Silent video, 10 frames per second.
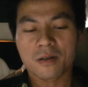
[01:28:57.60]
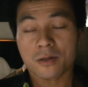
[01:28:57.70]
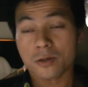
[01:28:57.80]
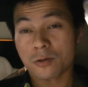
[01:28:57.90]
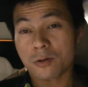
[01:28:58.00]

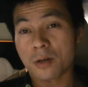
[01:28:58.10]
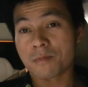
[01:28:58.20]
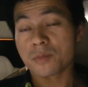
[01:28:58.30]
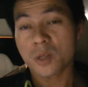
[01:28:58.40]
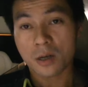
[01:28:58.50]
So uh,
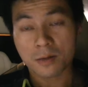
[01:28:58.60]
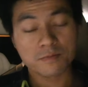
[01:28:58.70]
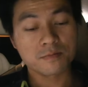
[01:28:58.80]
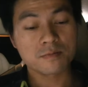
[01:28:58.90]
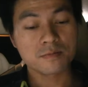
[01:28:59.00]
yeah,
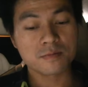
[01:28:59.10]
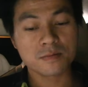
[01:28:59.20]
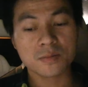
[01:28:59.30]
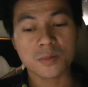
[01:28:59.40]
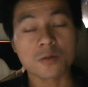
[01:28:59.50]

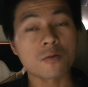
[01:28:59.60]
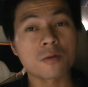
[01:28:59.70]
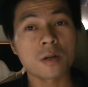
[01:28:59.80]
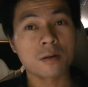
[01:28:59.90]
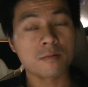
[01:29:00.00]
so
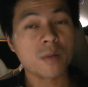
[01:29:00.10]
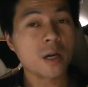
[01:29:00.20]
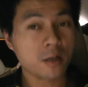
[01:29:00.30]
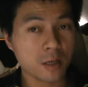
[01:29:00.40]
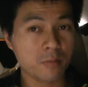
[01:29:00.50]
uh,
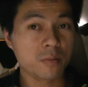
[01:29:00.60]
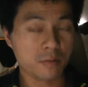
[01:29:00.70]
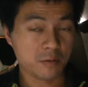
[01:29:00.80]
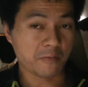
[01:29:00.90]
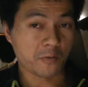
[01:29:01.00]
my
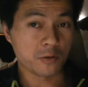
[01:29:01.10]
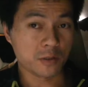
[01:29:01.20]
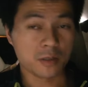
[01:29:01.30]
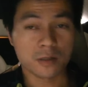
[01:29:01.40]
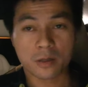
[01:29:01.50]
claim, of course,
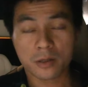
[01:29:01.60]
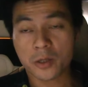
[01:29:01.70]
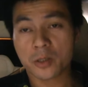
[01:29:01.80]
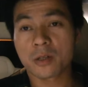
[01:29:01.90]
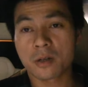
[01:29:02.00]
is that
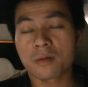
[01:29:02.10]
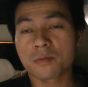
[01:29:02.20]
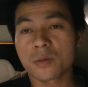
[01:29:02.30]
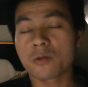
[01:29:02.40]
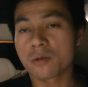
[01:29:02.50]
Tesla
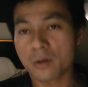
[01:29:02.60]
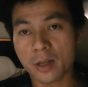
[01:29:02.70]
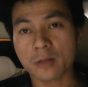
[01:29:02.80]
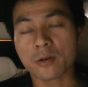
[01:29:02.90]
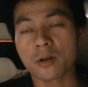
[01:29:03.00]
or
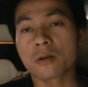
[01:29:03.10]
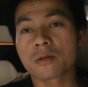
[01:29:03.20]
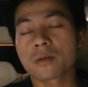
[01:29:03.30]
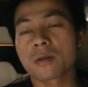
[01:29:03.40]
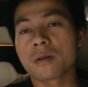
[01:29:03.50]
electric
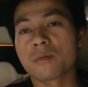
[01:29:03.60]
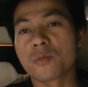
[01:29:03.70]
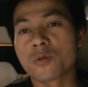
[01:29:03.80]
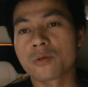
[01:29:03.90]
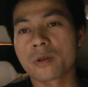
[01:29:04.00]
cars are
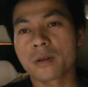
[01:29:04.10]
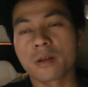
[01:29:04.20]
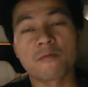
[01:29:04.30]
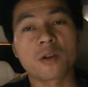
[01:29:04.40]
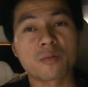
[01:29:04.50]
more
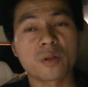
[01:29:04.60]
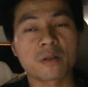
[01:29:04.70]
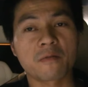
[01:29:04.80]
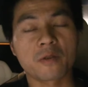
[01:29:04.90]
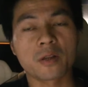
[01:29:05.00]

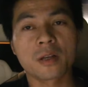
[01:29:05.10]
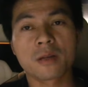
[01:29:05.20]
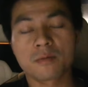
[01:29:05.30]
environmentally friendly